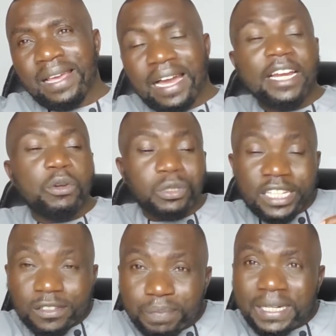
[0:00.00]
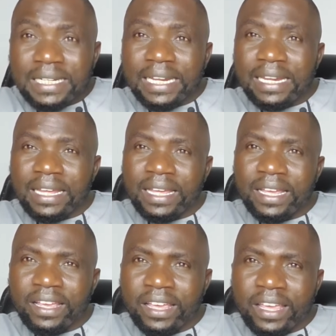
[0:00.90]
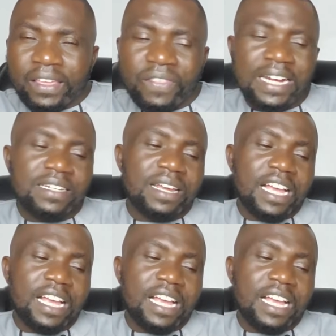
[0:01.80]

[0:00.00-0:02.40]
And it was expected that